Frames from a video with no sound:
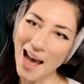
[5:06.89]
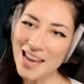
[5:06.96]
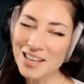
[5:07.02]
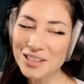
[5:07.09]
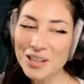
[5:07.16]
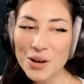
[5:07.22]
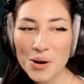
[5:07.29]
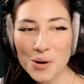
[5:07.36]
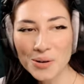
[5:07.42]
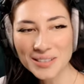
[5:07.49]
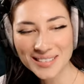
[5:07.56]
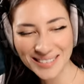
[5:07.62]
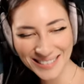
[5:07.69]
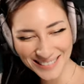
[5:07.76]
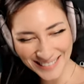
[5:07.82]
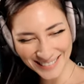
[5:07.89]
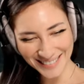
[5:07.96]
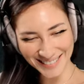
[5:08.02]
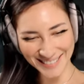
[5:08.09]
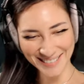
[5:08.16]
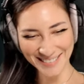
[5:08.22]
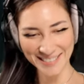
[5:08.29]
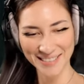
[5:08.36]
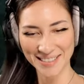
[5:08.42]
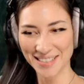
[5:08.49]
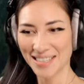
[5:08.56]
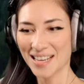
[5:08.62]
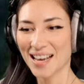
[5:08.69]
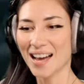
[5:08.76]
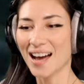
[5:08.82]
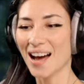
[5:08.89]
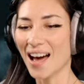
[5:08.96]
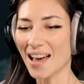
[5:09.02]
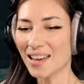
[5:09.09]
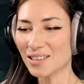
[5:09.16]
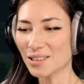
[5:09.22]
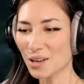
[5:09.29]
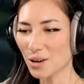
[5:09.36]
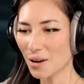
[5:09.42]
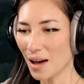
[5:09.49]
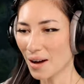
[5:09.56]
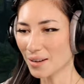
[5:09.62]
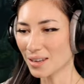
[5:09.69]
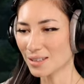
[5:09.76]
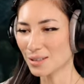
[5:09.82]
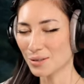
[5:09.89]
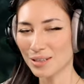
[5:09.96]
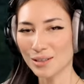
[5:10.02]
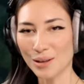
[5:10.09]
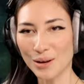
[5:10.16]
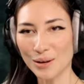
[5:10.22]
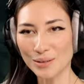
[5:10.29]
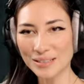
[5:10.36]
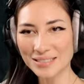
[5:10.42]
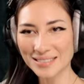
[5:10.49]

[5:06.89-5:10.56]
Chloe. Hi, Chloe. How you doing, Chloe?